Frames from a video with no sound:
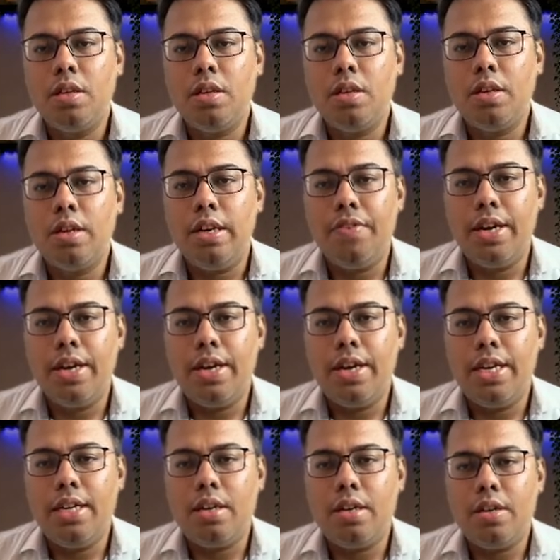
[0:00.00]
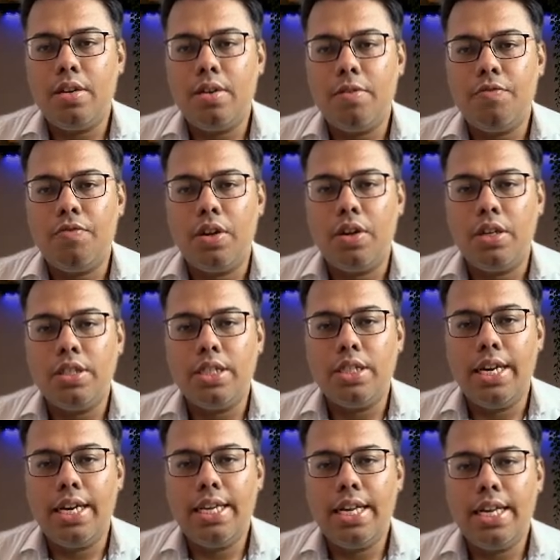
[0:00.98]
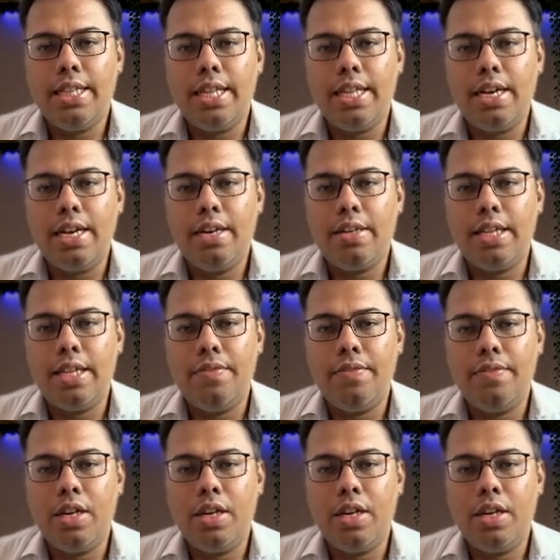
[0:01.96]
different functionality, and then they will